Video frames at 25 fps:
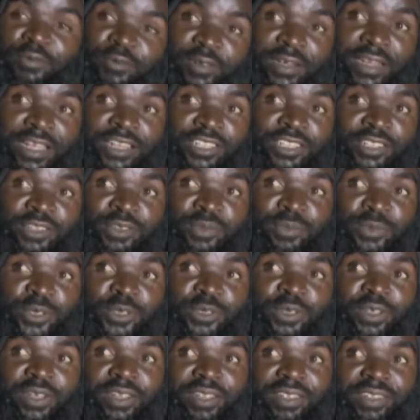in the evening
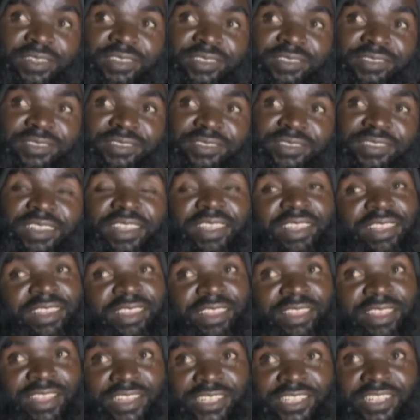and conclude
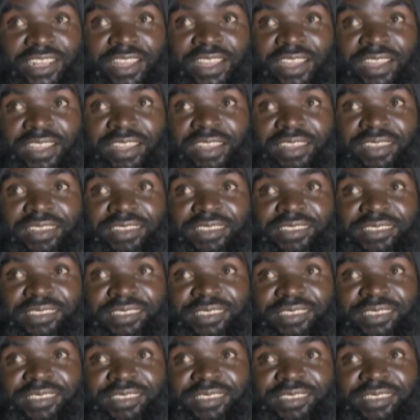at 2 in the morning.